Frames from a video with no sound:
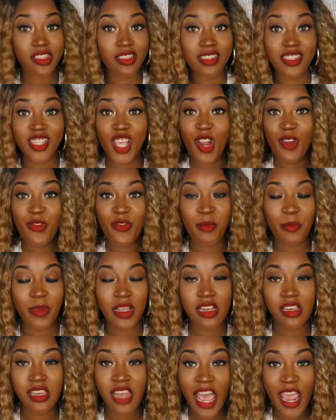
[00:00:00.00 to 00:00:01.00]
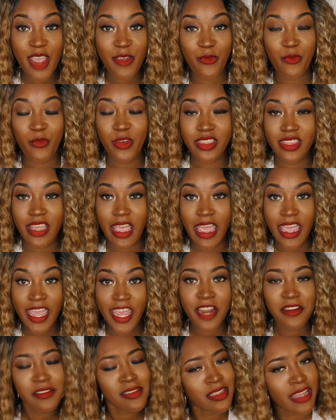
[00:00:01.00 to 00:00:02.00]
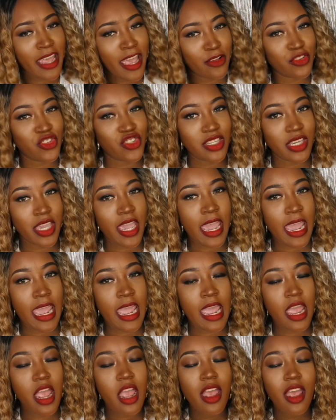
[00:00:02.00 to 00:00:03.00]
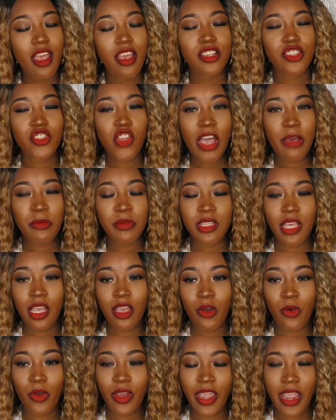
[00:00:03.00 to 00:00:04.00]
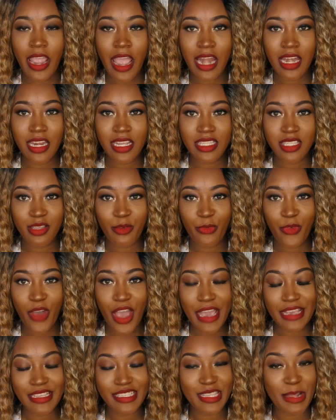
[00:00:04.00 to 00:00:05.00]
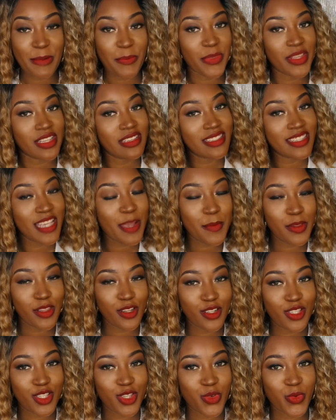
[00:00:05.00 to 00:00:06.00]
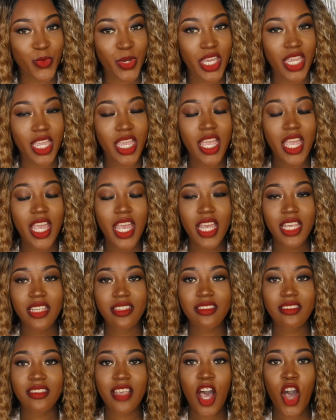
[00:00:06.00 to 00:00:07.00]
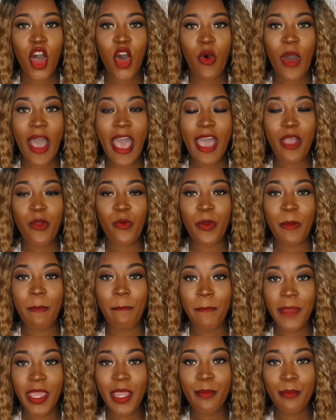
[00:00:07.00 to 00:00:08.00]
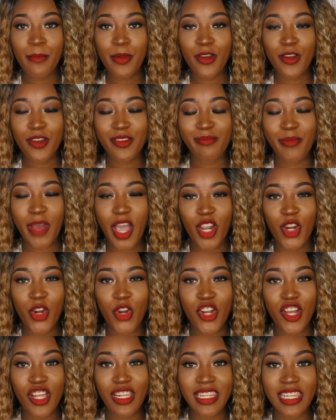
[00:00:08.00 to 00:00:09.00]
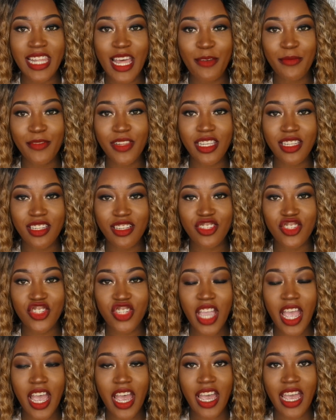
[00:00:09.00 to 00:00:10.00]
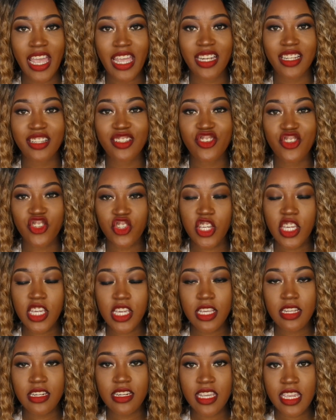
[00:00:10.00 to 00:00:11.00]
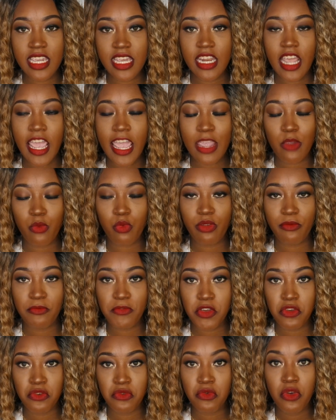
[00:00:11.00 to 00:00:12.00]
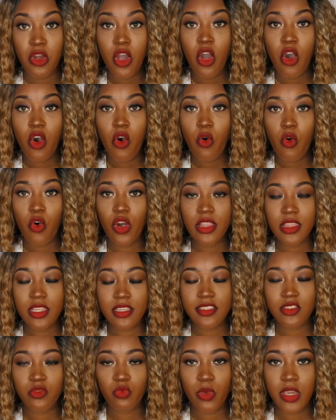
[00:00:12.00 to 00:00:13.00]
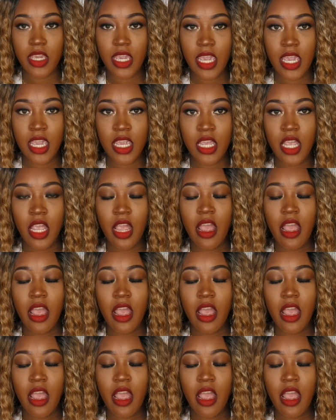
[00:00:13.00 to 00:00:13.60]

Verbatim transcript: just serving me life with that hairstyle she had. So I was like, okay, I need to find something similar to it. So I remembered my girl Lovely LaShawn. She did a review on this wig,